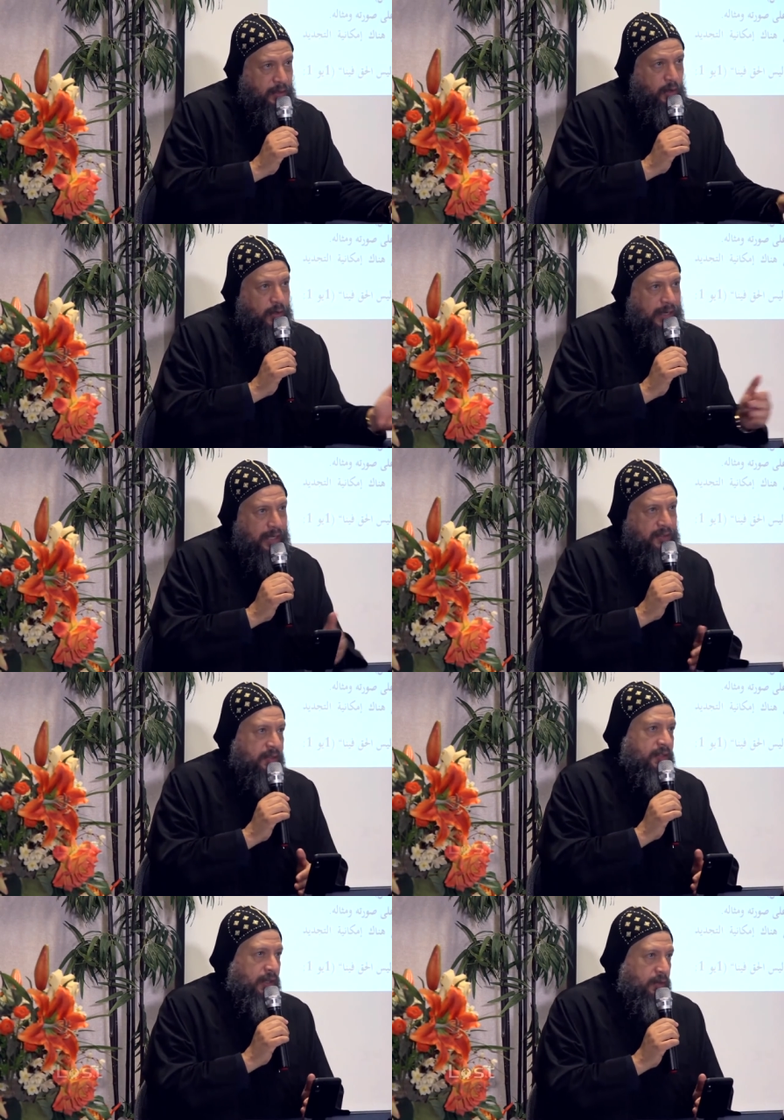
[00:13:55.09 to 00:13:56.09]
or as
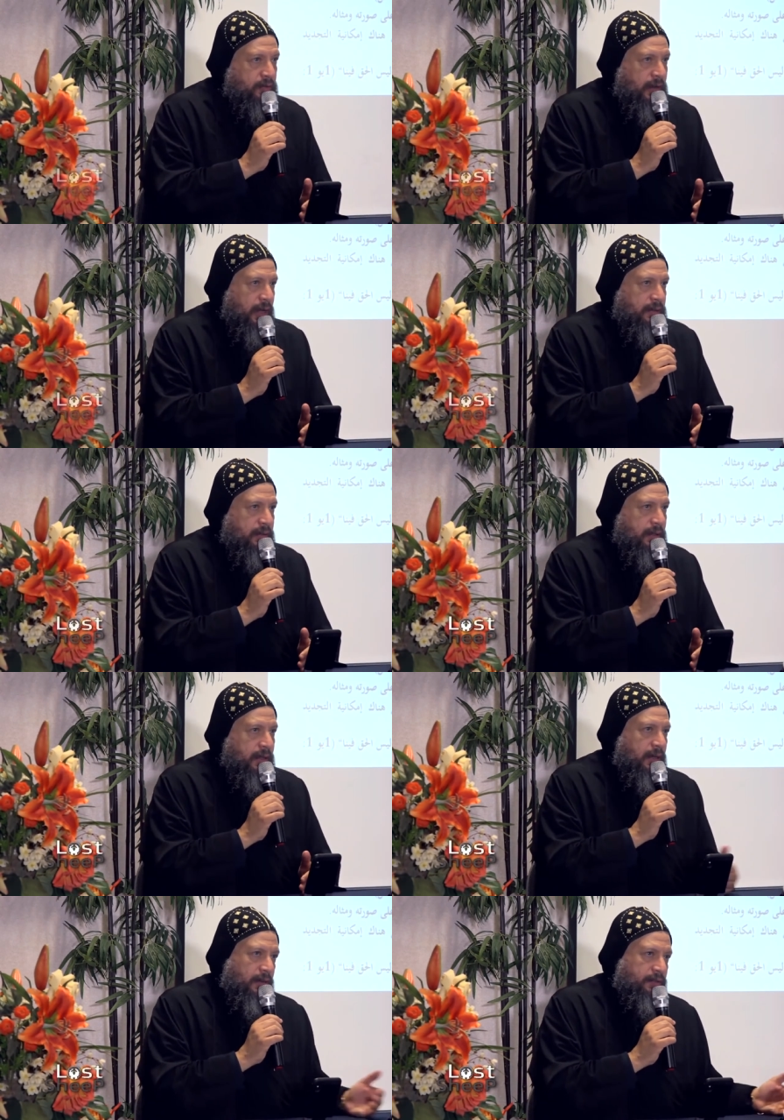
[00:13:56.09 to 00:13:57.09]
a son of God
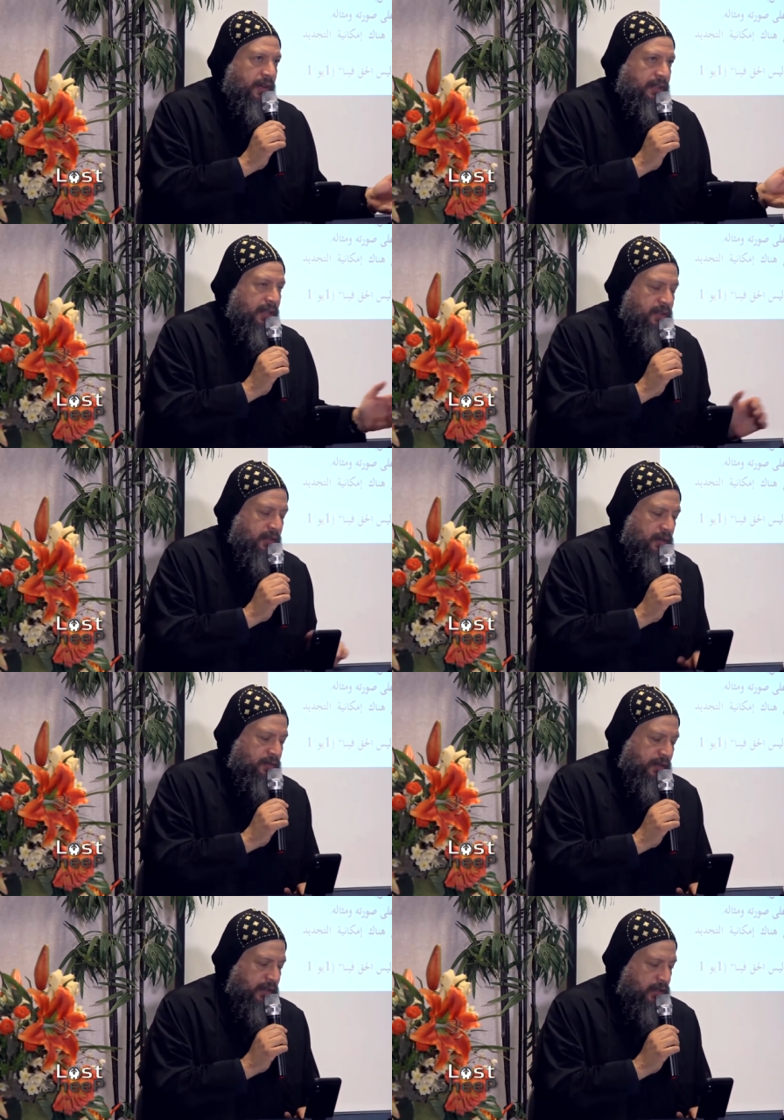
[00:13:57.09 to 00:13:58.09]
fighting sin
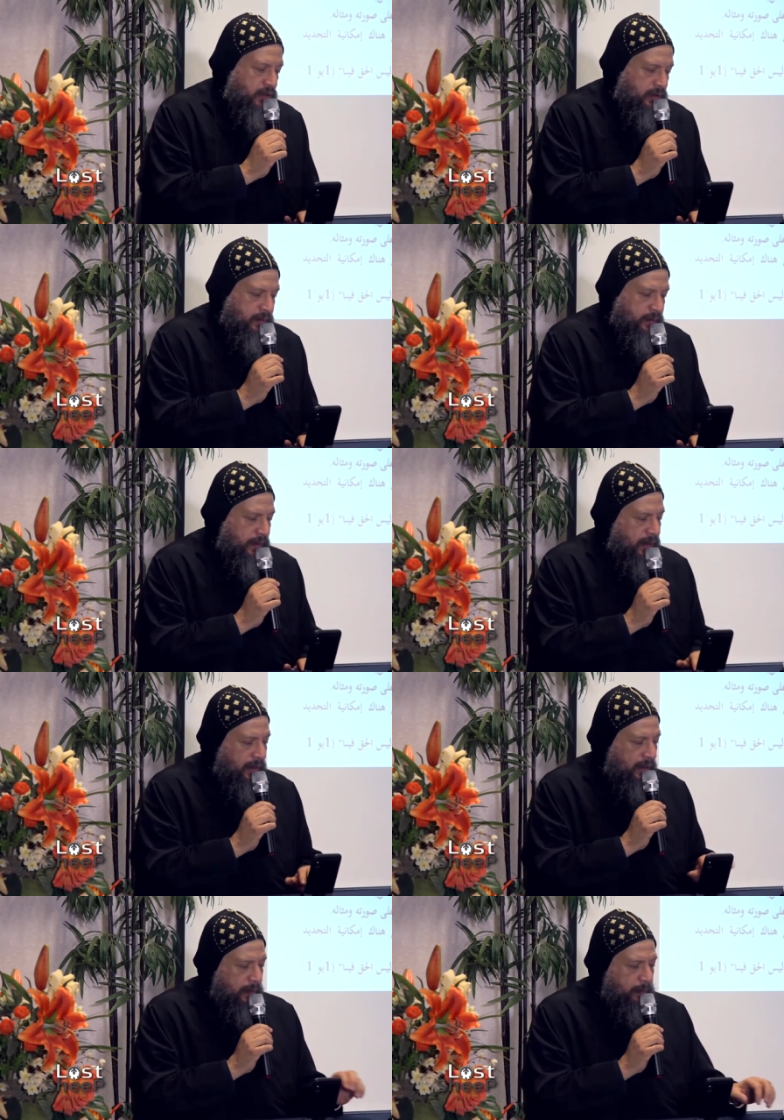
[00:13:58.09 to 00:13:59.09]
of addiction.
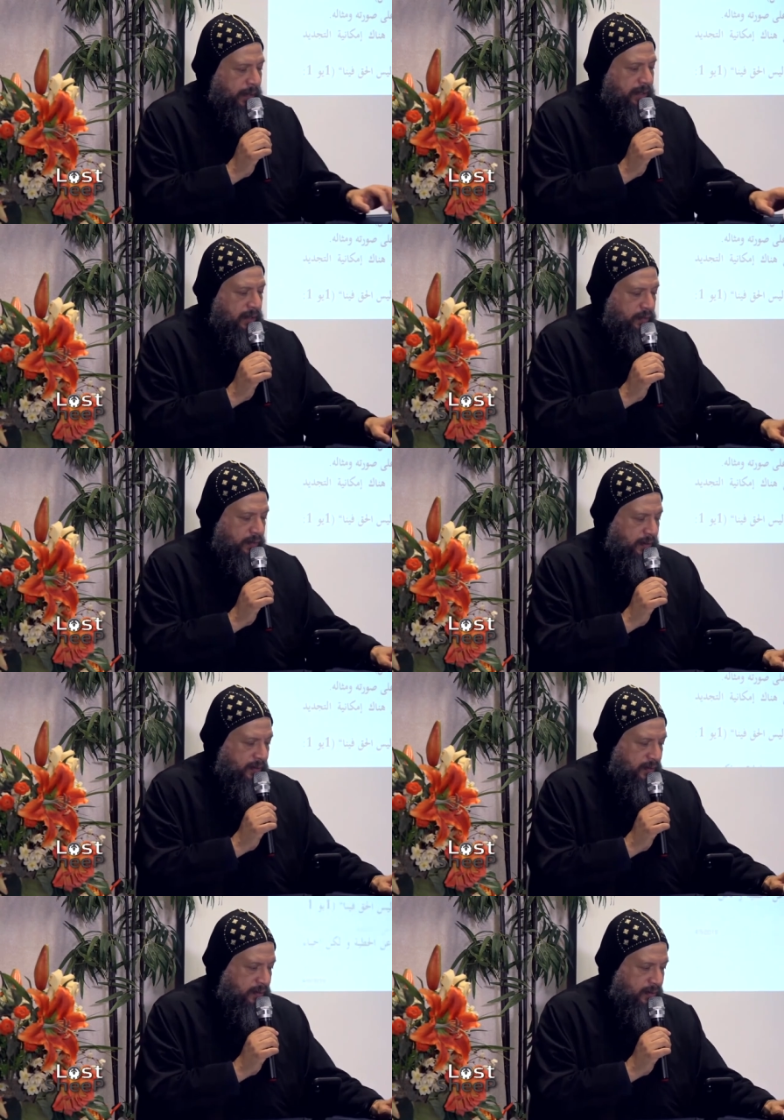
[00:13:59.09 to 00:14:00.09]
Big
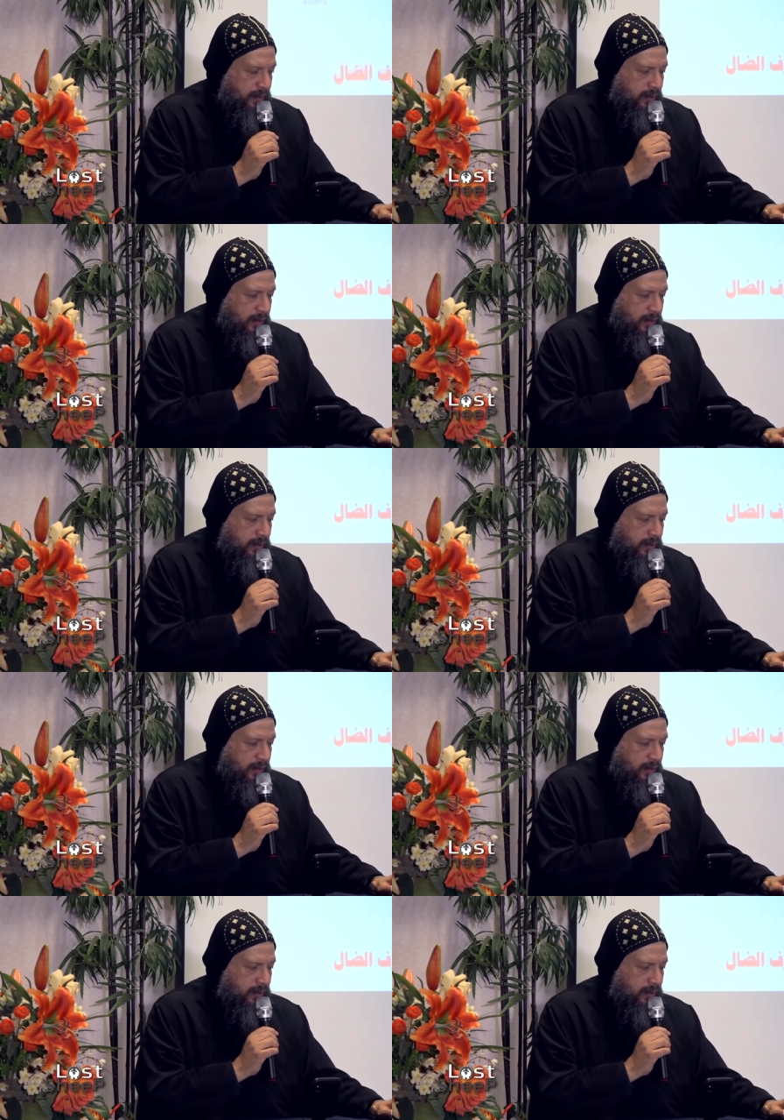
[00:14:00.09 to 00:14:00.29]
difference.